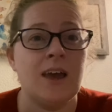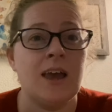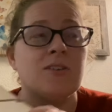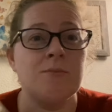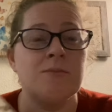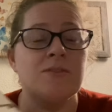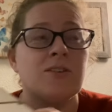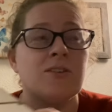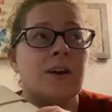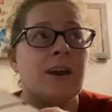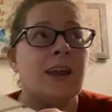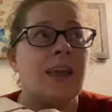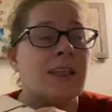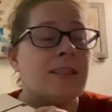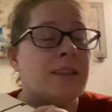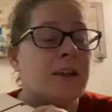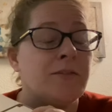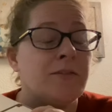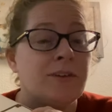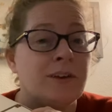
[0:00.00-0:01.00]
I'm sorry, I can't
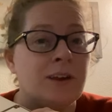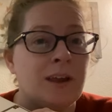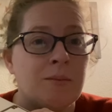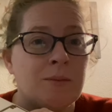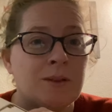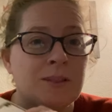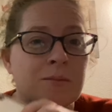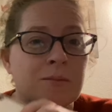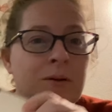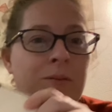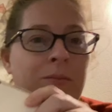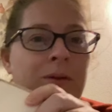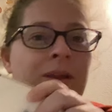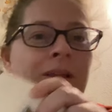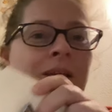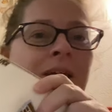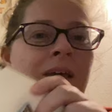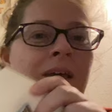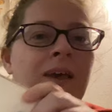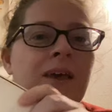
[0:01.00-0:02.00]
think of your name at the
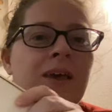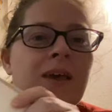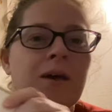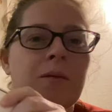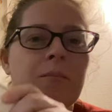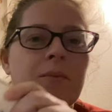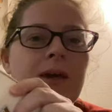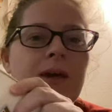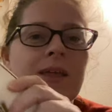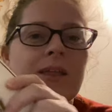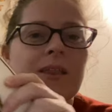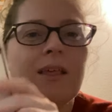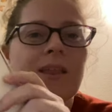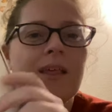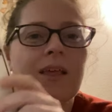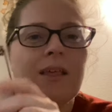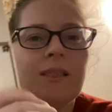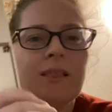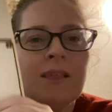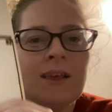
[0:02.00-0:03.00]
moment, but
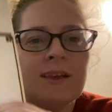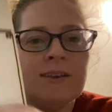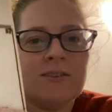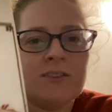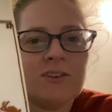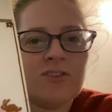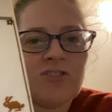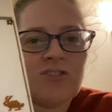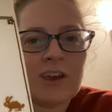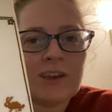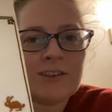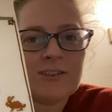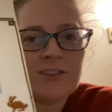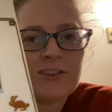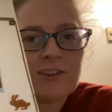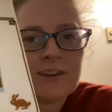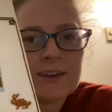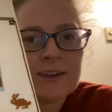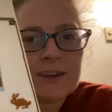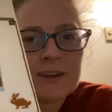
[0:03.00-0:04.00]
they
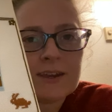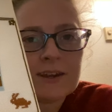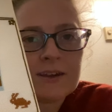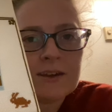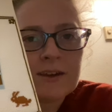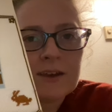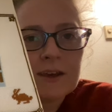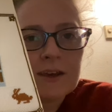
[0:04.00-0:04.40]
suggested,